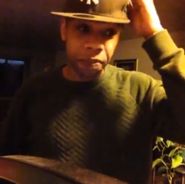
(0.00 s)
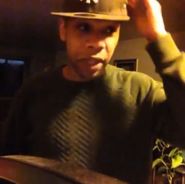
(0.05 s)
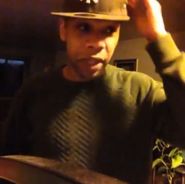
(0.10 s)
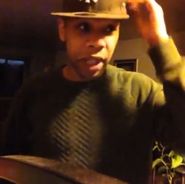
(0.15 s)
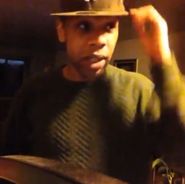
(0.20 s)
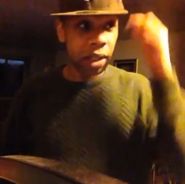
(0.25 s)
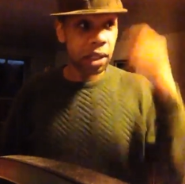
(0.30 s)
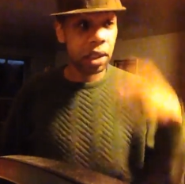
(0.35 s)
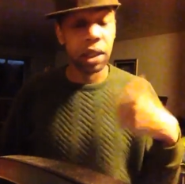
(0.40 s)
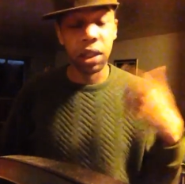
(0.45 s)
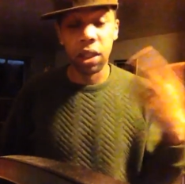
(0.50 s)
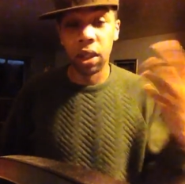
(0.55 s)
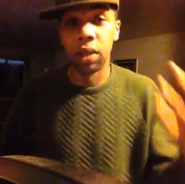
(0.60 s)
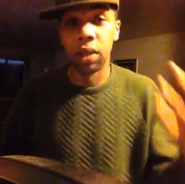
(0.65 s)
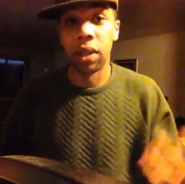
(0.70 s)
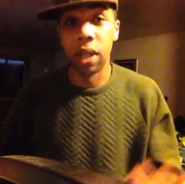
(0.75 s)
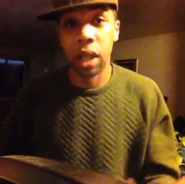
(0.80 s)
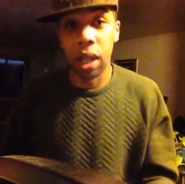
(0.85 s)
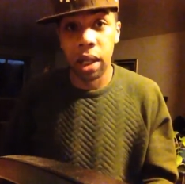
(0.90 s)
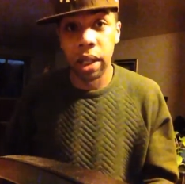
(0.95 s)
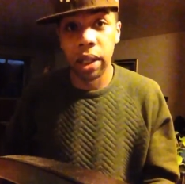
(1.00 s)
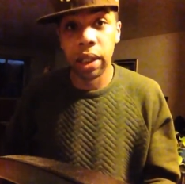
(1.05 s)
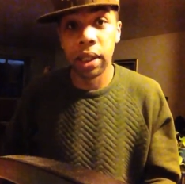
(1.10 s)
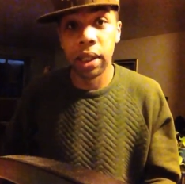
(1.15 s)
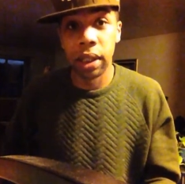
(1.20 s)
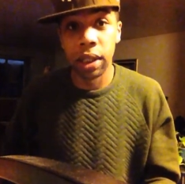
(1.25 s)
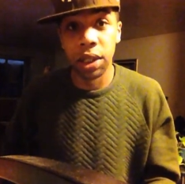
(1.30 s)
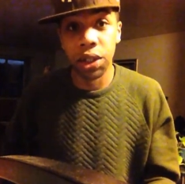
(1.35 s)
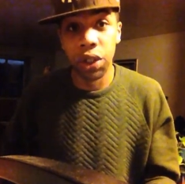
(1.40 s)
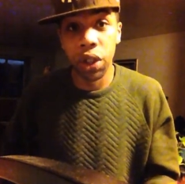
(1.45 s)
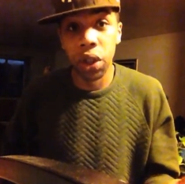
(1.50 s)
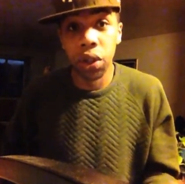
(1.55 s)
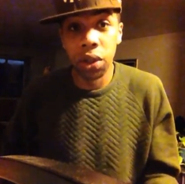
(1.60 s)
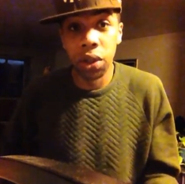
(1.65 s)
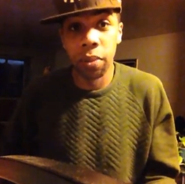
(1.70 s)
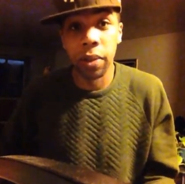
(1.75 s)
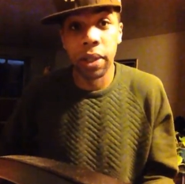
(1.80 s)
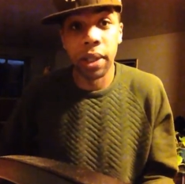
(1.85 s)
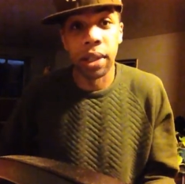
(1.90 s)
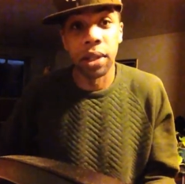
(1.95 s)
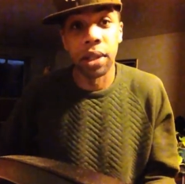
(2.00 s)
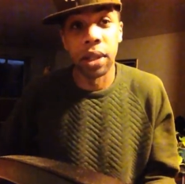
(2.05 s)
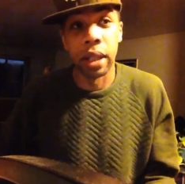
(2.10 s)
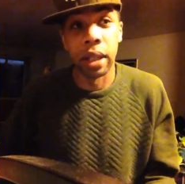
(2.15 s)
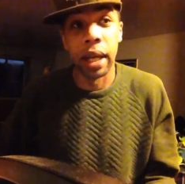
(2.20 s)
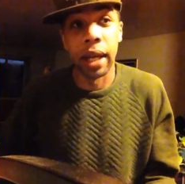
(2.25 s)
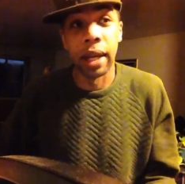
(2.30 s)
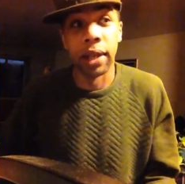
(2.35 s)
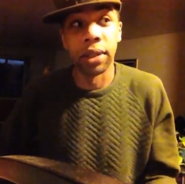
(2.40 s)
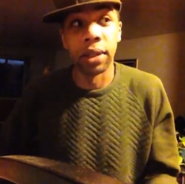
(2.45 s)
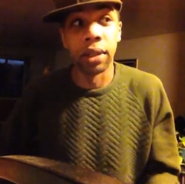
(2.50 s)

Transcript: and you know, Dawn is in Joan's position now,